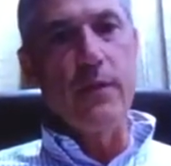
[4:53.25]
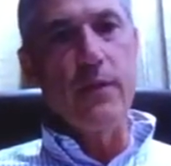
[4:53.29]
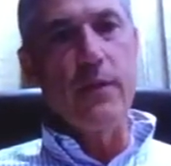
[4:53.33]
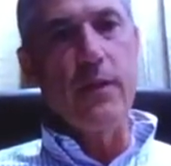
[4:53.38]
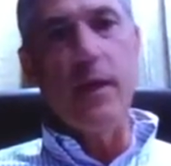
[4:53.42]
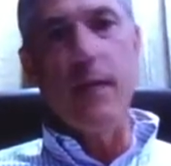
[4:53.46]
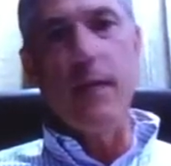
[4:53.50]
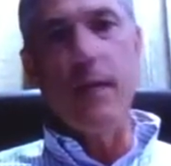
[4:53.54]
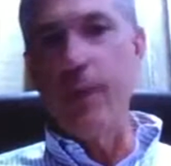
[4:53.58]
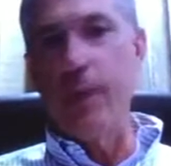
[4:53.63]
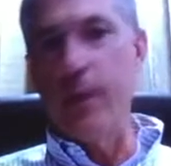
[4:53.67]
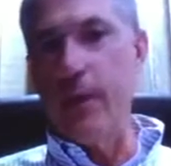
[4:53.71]
as
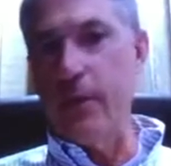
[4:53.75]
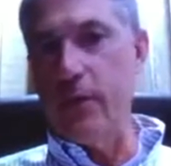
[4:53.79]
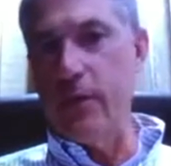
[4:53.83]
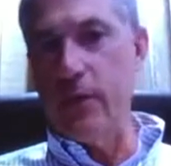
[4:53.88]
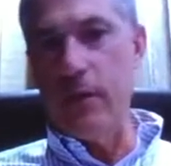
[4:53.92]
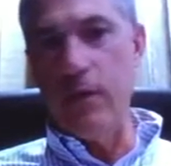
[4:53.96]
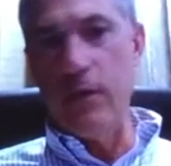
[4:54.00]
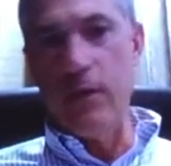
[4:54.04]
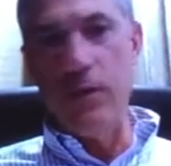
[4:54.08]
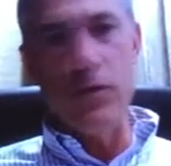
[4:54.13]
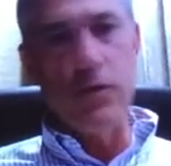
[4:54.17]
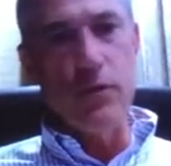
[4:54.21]
iPS
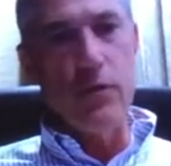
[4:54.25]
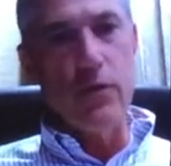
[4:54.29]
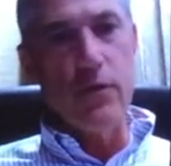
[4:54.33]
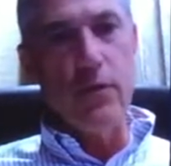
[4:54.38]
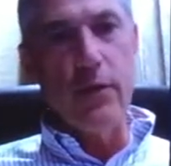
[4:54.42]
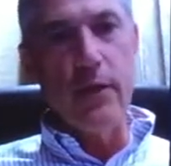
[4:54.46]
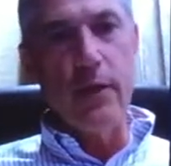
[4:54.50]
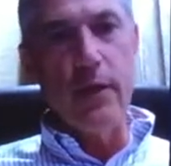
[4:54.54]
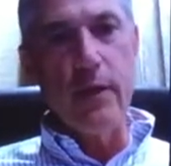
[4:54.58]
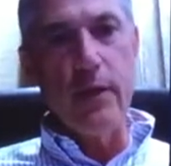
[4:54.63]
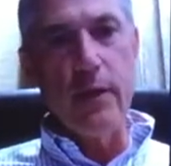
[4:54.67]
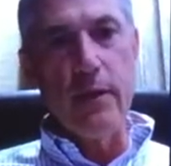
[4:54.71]
cells are
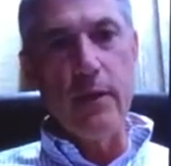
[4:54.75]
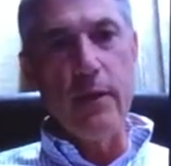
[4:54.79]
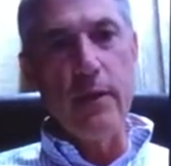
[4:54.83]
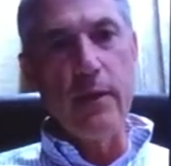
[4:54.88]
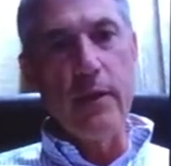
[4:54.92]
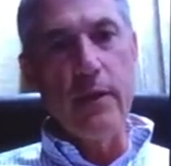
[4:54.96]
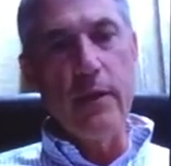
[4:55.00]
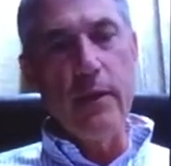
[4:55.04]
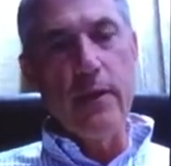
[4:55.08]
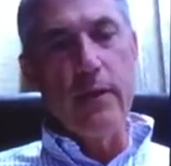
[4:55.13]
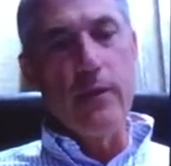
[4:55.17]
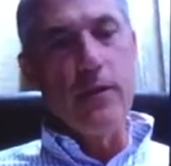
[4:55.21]
created,
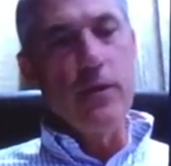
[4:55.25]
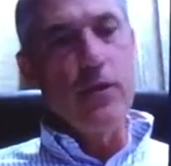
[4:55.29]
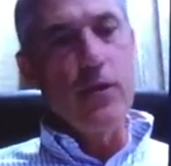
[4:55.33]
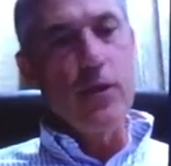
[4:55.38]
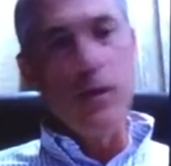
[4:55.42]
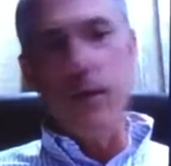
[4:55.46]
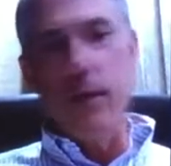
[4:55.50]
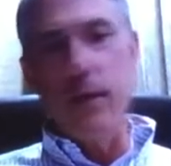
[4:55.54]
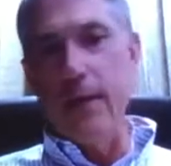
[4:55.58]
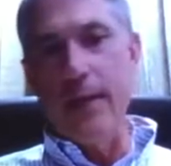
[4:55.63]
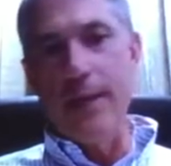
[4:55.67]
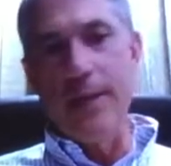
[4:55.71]

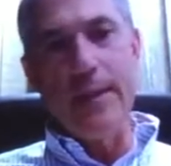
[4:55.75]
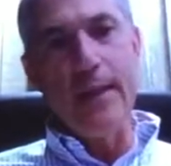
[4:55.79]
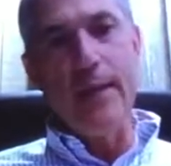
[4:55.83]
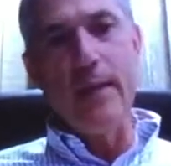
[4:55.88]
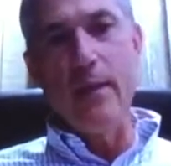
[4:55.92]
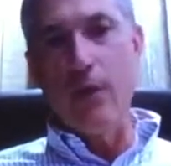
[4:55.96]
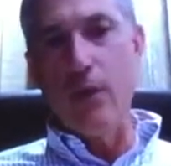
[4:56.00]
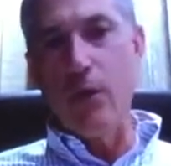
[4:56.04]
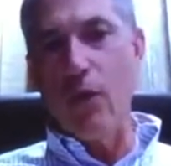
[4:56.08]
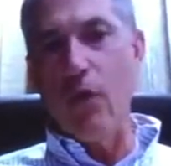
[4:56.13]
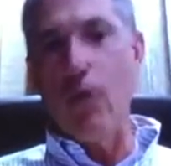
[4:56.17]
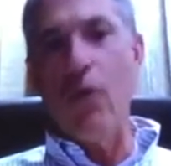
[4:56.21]
sharing that data